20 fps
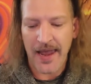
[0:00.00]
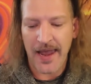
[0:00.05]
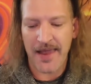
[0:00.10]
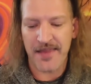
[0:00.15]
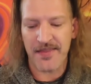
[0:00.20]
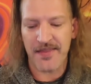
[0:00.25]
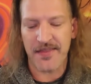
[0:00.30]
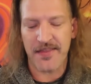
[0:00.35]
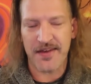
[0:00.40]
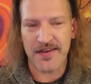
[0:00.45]

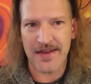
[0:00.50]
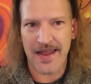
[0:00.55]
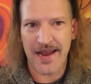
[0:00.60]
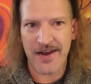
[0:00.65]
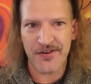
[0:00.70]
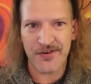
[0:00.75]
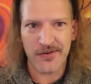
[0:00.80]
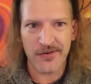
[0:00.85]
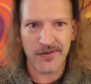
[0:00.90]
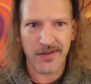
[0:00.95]
and the
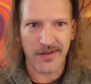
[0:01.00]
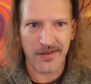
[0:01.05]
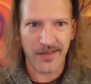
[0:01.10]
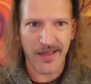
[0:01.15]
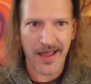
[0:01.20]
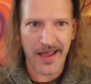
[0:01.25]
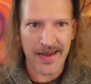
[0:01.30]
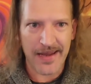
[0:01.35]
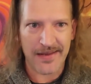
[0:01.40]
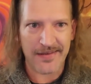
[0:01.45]
National
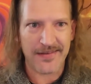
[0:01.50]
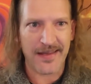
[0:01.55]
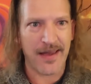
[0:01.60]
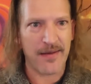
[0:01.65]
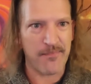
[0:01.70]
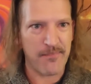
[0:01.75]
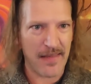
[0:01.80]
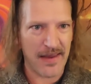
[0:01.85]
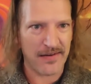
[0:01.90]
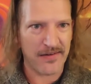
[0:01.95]
Alliance
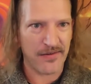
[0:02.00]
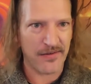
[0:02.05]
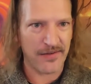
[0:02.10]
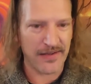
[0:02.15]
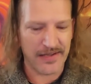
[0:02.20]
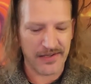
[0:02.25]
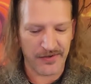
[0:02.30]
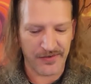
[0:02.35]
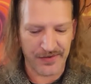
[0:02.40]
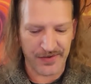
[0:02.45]
on
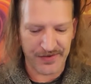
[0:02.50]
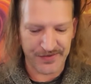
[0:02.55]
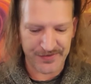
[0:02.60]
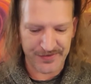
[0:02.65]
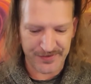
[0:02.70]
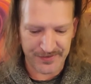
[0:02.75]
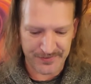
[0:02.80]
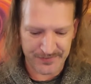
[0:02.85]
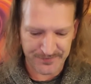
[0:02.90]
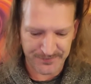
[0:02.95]
Mental
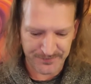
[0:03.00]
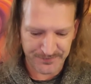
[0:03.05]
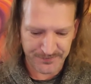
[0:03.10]
Illness.